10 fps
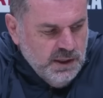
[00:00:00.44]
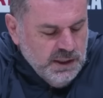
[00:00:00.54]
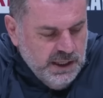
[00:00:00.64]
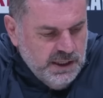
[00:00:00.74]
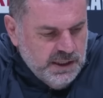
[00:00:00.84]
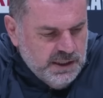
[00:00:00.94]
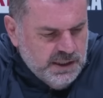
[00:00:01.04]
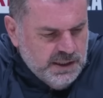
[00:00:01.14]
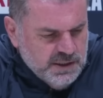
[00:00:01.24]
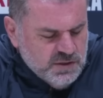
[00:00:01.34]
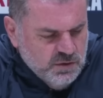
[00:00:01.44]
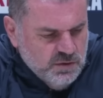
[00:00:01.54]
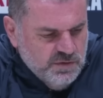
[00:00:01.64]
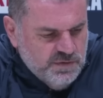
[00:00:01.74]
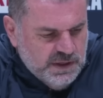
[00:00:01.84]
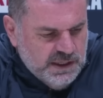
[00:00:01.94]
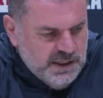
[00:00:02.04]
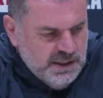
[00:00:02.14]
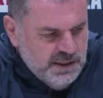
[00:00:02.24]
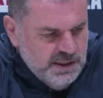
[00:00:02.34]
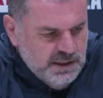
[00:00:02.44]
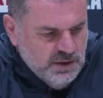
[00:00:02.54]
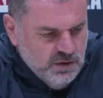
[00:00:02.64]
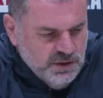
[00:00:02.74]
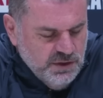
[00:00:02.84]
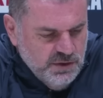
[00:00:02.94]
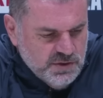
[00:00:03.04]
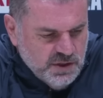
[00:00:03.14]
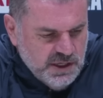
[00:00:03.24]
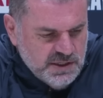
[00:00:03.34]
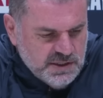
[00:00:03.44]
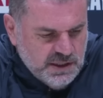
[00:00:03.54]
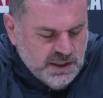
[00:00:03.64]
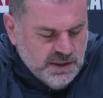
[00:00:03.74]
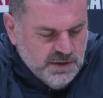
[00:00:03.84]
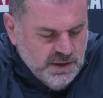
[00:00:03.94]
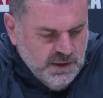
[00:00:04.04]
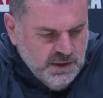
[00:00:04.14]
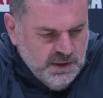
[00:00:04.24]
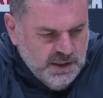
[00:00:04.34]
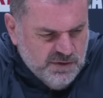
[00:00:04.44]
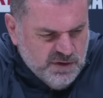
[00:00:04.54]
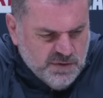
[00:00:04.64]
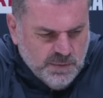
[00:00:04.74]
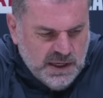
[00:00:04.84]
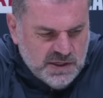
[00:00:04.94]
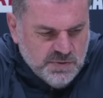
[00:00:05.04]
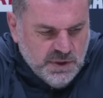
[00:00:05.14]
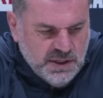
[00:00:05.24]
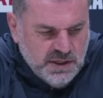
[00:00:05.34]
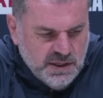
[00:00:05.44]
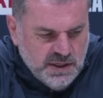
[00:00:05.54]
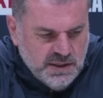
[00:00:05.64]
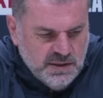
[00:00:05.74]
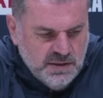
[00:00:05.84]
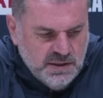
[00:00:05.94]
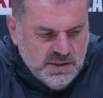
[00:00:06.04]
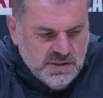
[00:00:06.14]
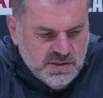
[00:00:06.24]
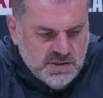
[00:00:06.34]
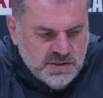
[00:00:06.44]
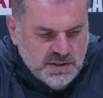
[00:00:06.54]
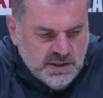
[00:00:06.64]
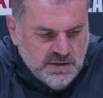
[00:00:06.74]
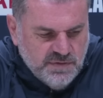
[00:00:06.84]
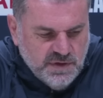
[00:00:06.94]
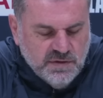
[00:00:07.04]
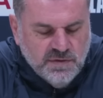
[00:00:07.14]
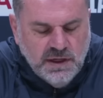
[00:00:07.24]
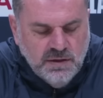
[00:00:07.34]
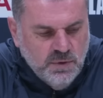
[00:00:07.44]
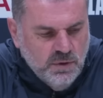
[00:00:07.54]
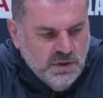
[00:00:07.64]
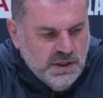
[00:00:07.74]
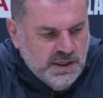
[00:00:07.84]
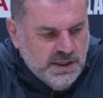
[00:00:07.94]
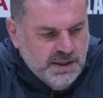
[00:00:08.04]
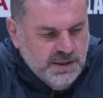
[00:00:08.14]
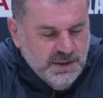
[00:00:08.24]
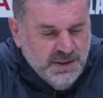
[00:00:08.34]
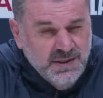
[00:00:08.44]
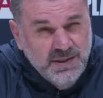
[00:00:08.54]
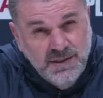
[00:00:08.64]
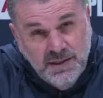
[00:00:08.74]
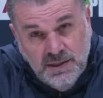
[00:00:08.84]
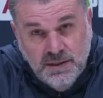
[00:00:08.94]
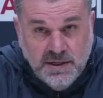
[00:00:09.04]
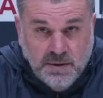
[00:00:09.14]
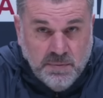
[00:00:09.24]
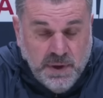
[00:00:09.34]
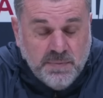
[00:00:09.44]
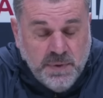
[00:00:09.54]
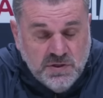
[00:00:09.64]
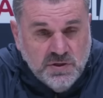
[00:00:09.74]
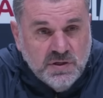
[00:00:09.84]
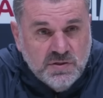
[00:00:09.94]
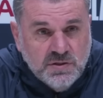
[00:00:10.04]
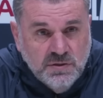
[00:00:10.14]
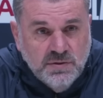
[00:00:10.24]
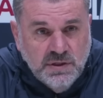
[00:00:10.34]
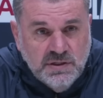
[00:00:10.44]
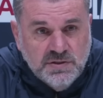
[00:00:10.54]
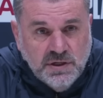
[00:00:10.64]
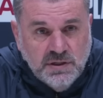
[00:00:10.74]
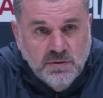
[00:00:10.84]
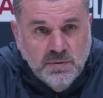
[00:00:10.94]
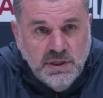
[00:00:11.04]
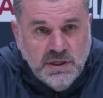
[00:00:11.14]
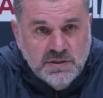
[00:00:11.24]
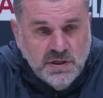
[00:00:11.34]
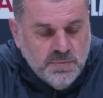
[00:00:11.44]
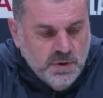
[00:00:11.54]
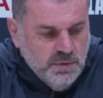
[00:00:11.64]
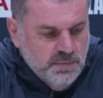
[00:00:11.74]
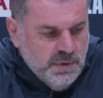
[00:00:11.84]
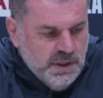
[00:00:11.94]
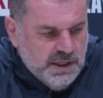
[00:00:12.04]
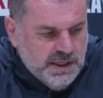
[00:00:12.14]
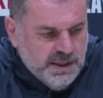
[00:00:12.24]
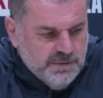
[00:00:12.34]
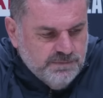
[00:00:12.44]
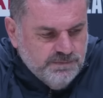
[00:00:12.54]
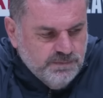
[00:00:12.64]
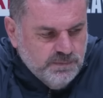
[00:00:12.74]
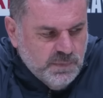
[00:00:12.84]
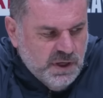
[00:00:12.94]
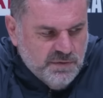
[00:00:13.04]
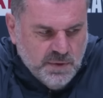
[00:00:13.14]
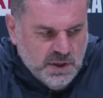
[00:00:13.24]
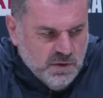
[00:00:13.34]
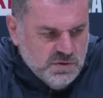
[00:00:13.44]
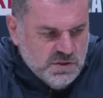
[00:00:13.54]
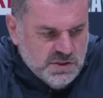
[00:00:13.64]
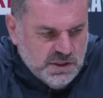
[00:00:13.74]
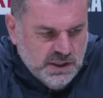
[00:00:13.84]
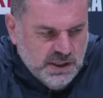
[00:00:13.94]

Yeah, uh, sort of uh, headline news, I guess. Uh, everyone from last week uh, is uh, fit and available. Uh, coming back, Pedro's good. He's trained all week. He's no problem. Um, everyone else,